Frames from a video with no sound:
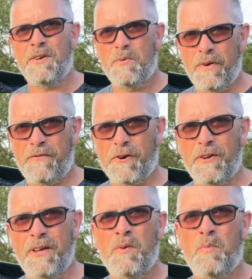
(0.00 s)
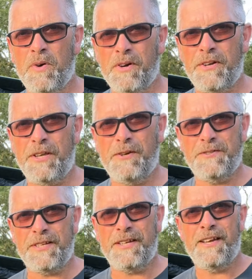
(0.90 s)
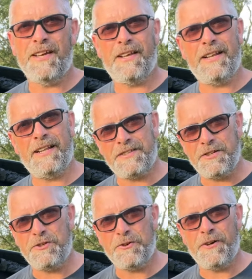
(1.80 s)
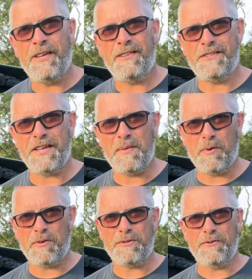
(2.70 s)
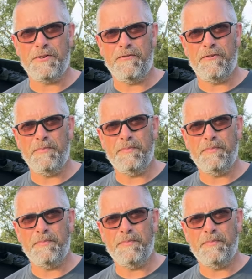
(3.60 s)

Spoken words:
We've got it, we're going to use it, and let's enjoy the TENTBOX awning room.